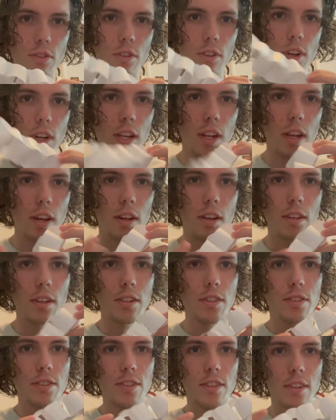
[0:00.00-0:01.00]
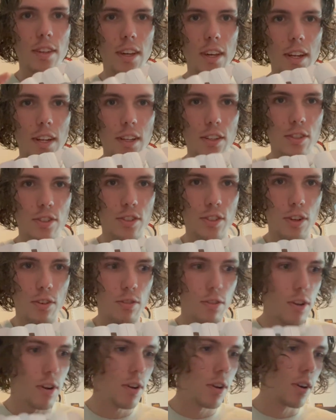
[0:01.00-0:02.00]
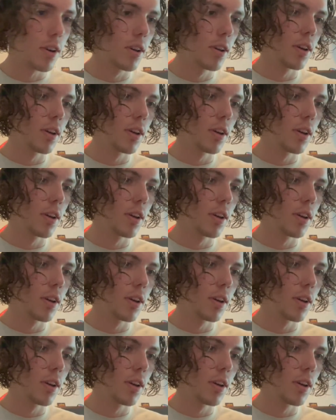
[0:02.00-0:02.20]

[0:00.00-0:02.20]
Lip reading: Look at it, it's getting so long.